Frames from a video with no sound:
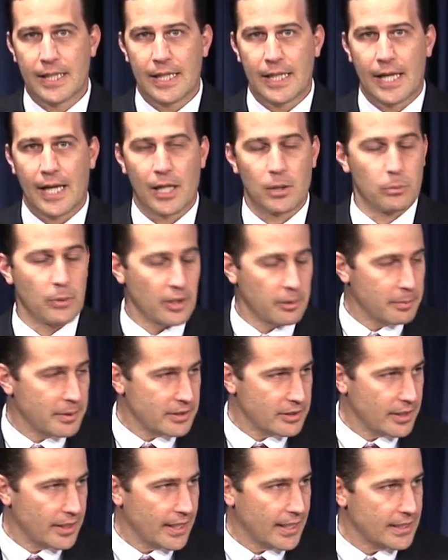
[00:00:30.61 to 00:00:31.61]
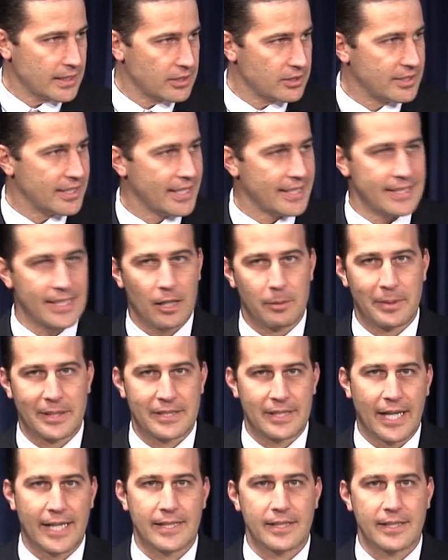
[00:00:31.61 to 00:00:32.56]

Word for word: and with me today is Danielle McKnight,